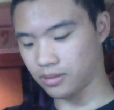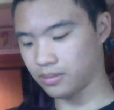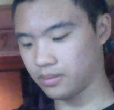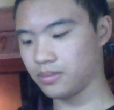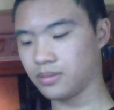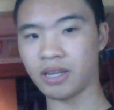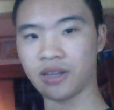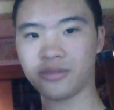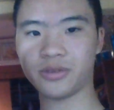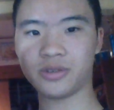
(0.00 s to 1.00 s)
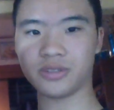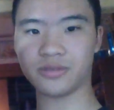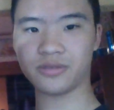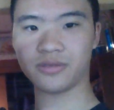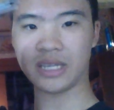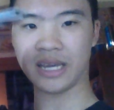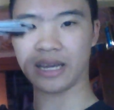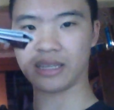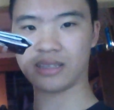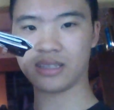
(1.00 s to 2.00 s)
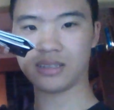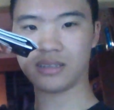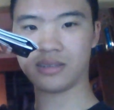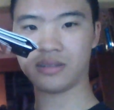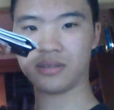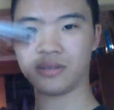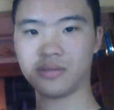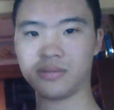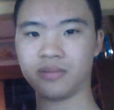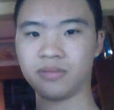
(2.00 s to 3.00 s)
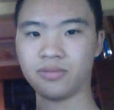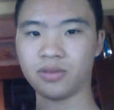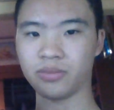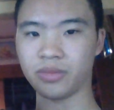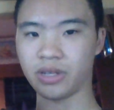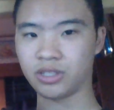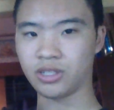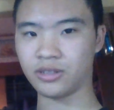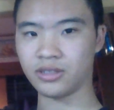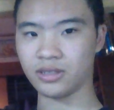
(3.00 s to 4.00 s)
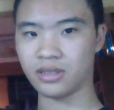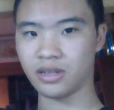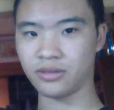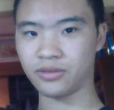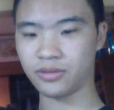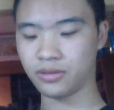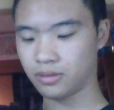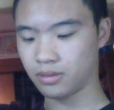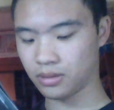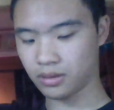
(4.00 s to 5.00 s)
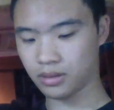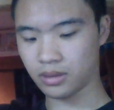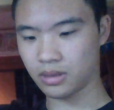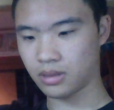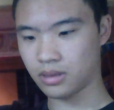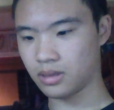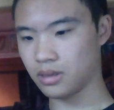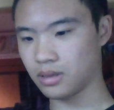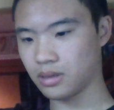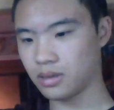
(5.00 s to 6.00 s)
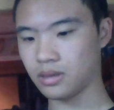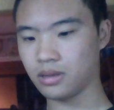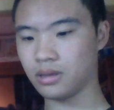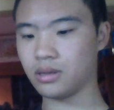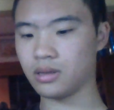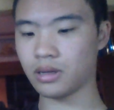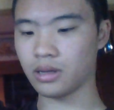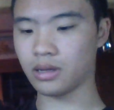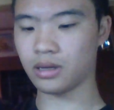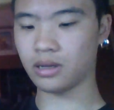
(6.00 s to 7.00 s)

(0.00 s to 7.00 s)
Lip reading: handfuls of tags from like shirts and stuff. I got